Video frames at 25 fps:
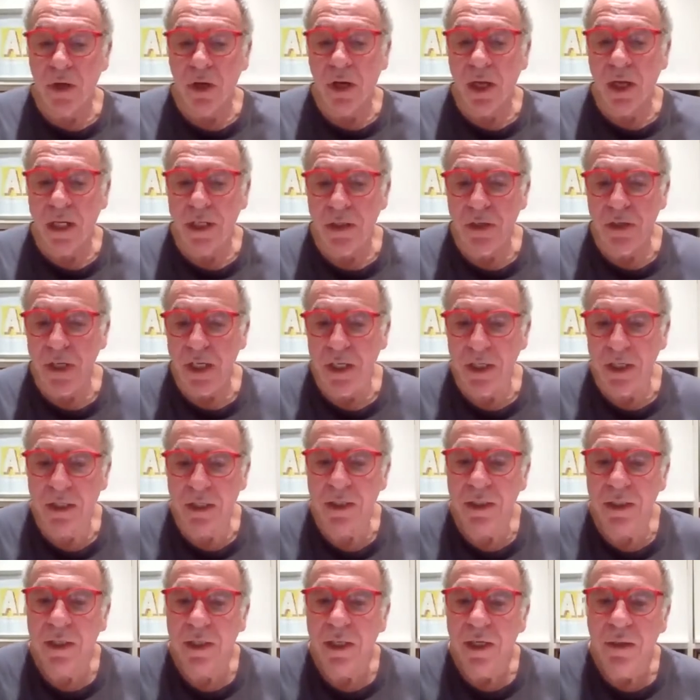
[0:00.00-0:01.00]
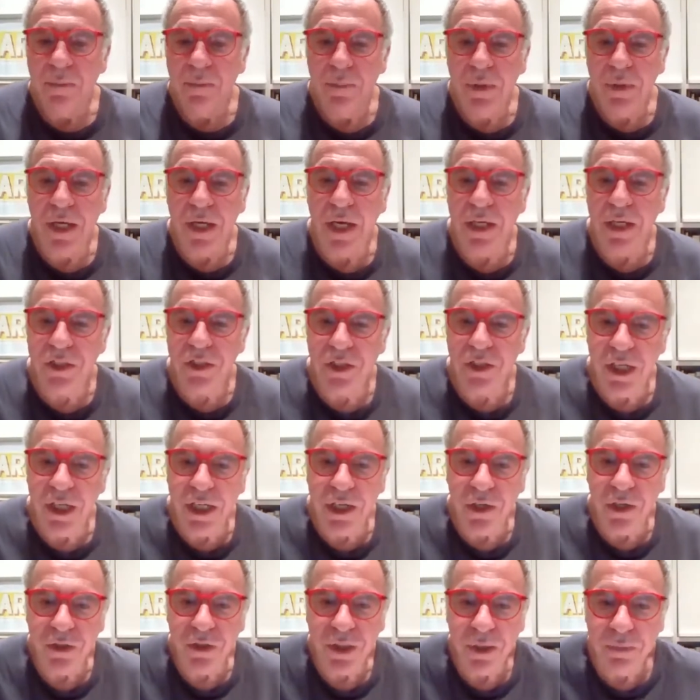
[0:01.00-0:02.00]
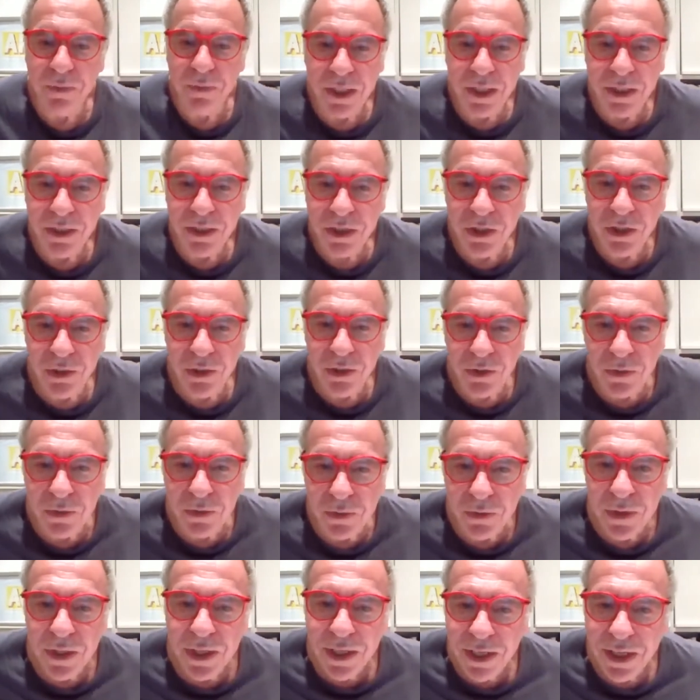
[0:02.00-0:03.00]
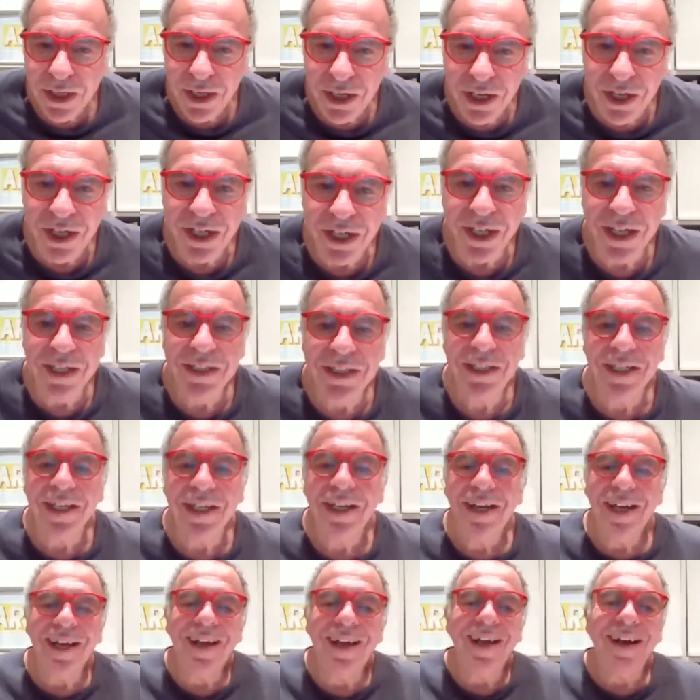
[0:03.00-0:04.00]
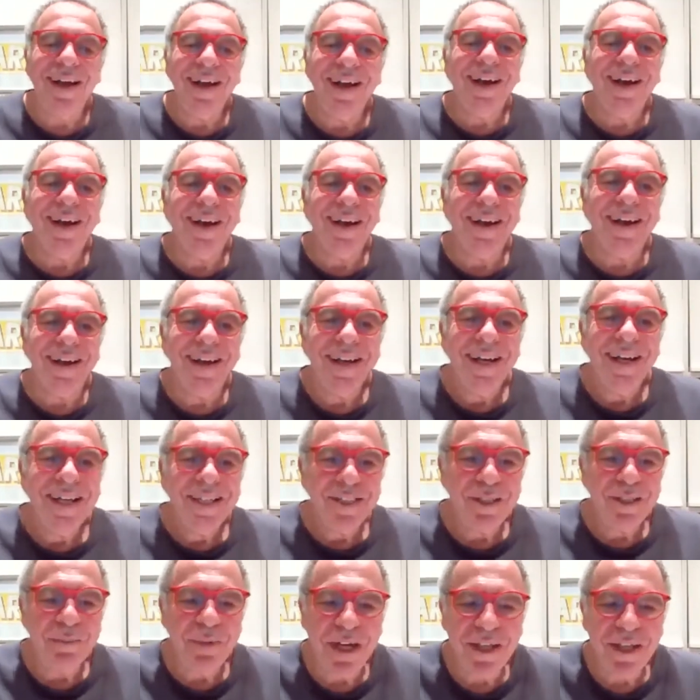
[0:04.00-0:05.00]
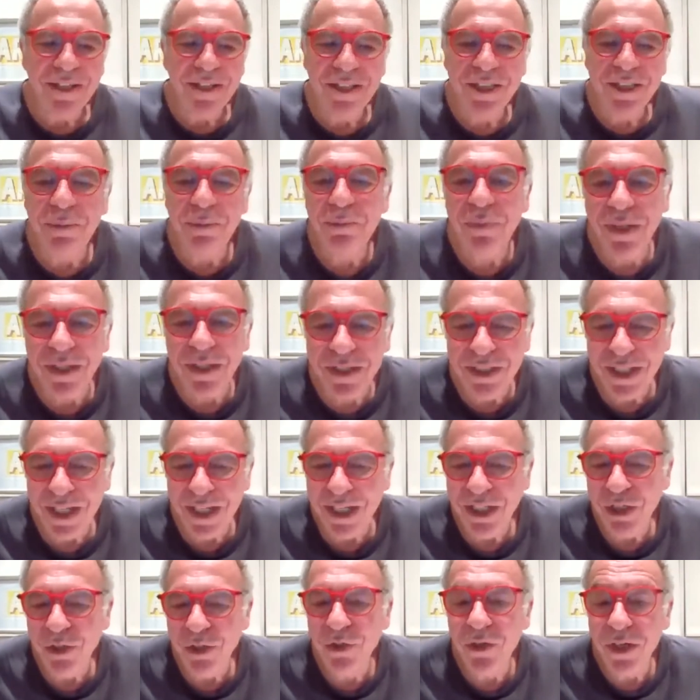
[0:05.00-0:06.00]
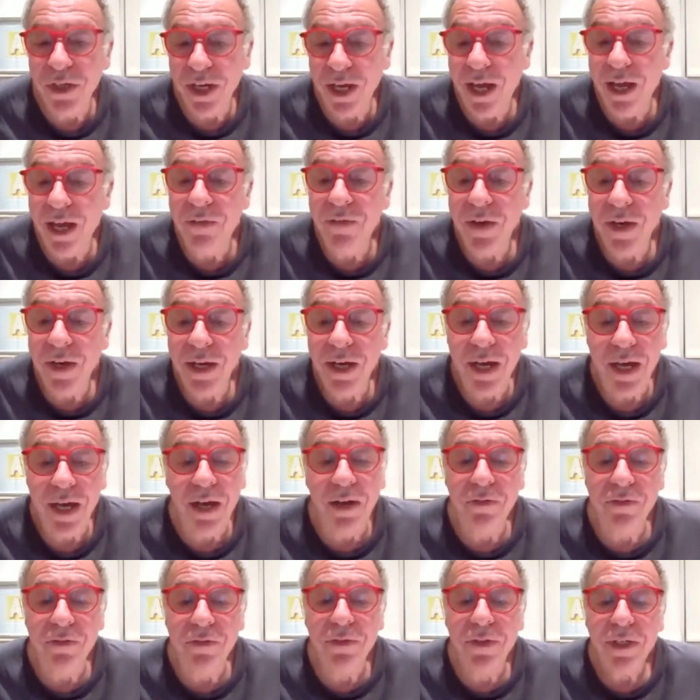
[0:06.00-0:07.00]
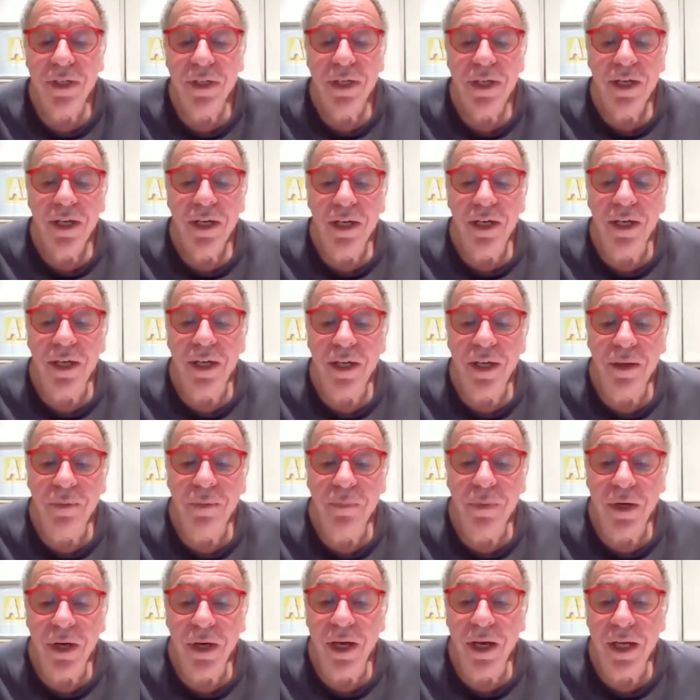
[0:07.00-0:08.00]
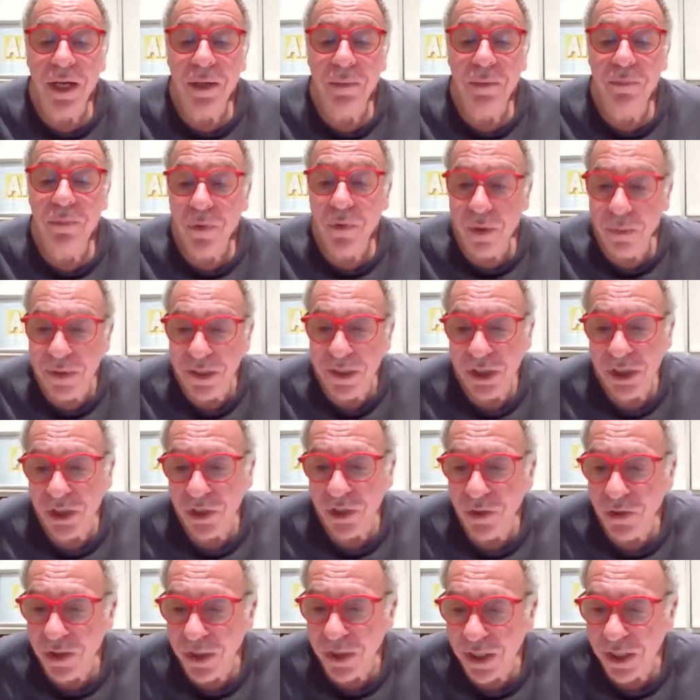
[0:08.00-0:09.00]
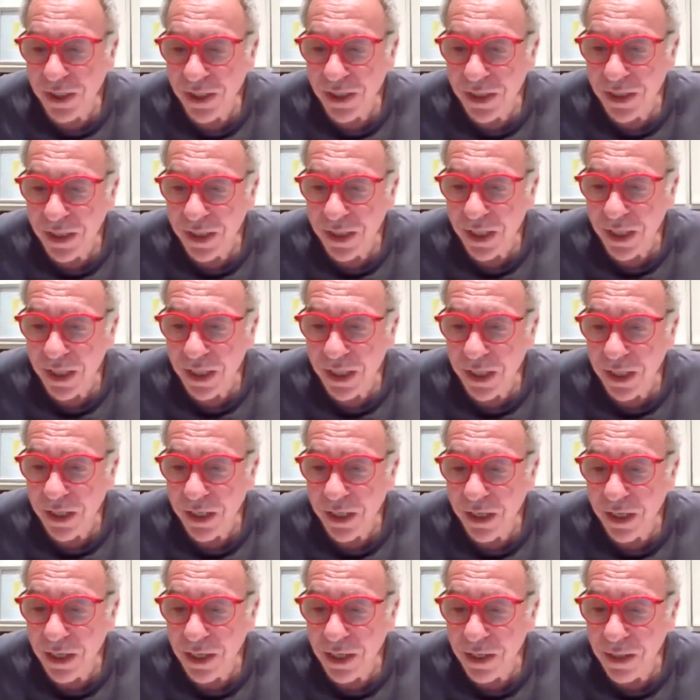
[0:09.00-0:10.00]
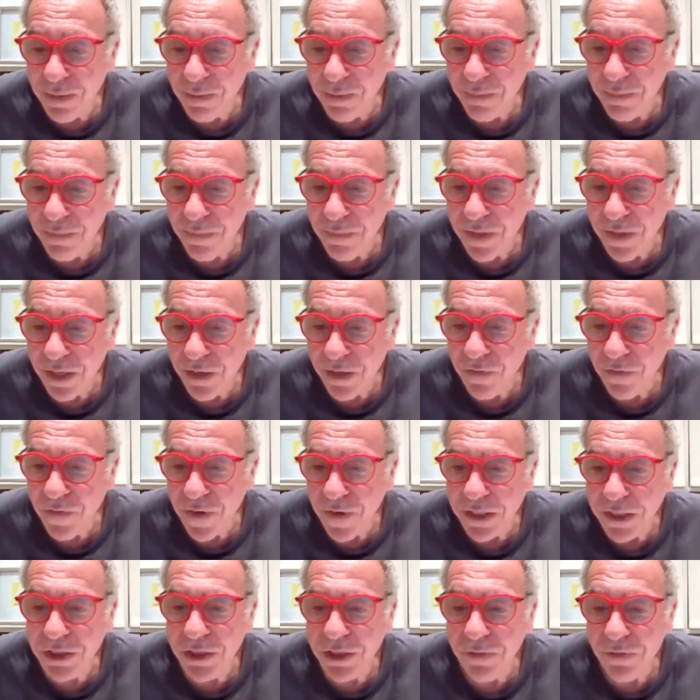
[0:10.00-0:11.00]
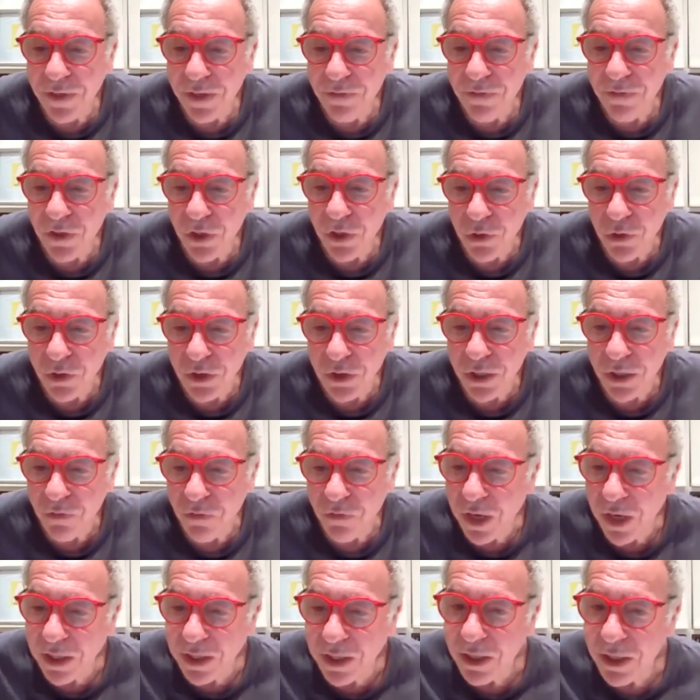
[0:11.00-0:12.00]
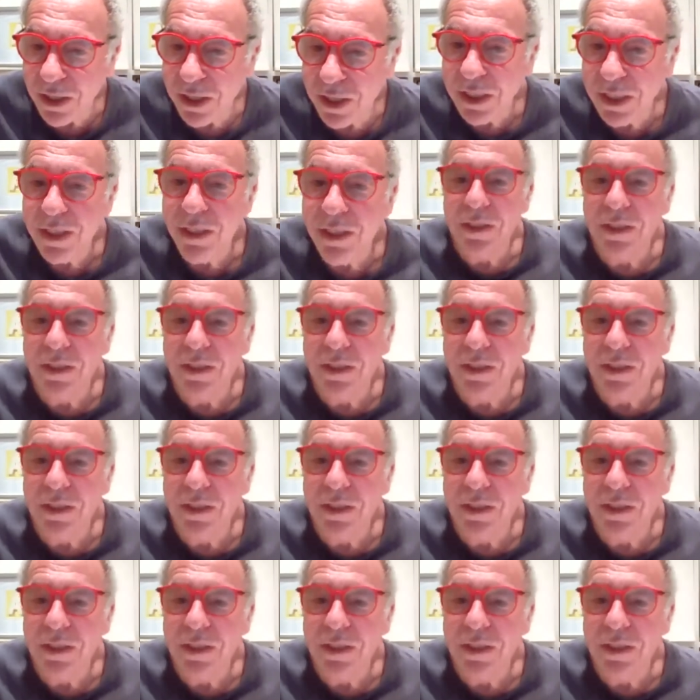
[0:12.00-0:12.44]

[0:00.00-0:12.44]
like you need a PhD or something to learn it. It's about the simplest thing you could ever have. But I promise you that the effects of it, if you use it regularly,